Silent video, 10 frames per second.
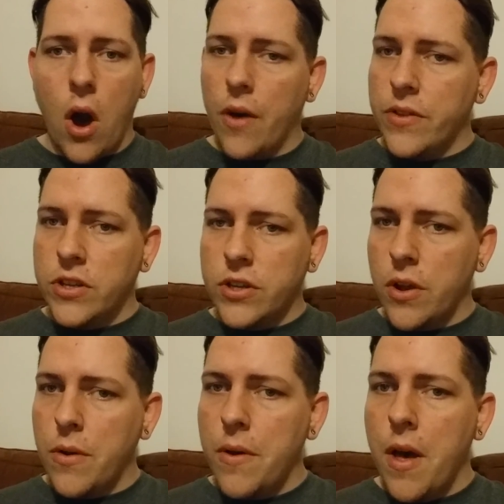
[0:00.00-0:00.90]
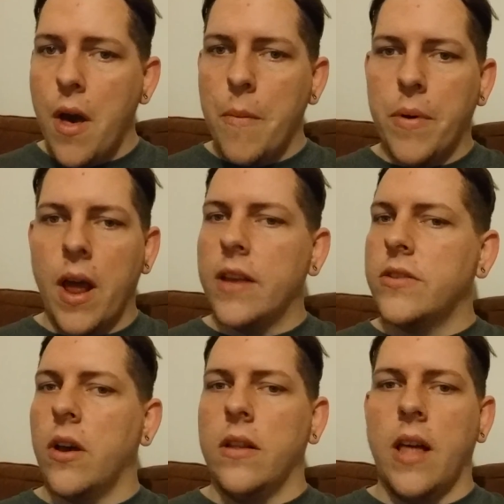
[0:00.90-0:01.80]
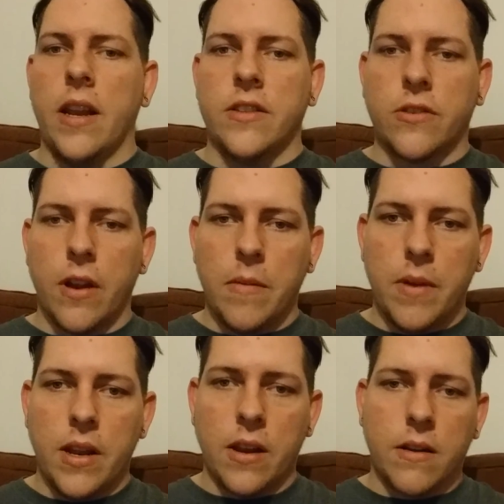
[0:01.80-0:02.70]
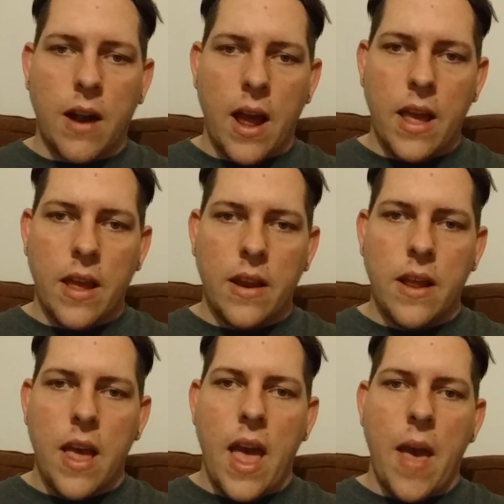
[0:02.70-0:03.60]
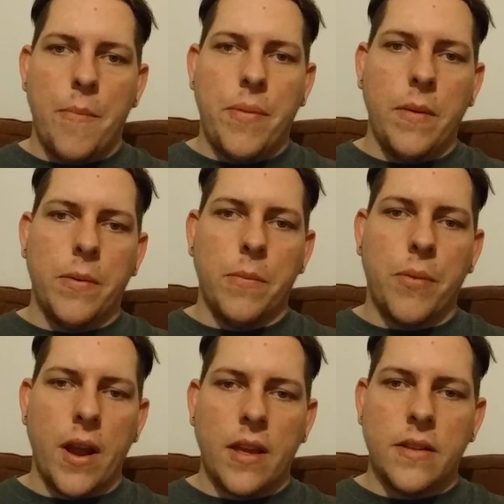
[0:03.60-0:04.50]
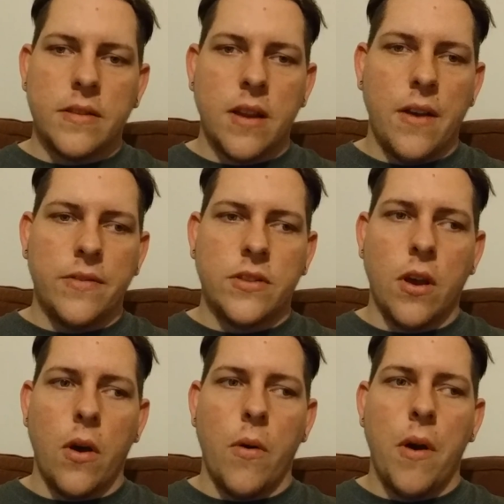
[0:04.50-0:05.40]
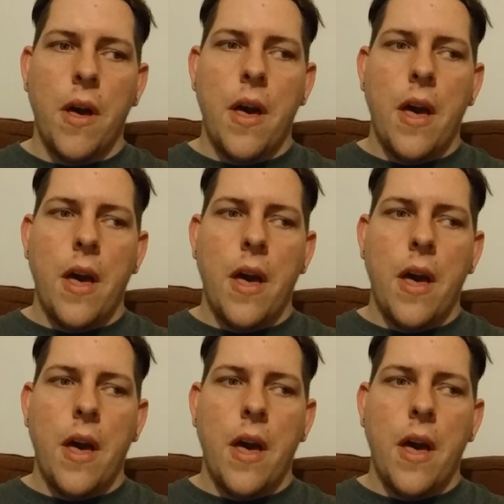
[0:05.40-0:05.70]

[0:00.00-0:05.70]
on the show, but I saw a lot of screaming and crying and people breaking stuff, so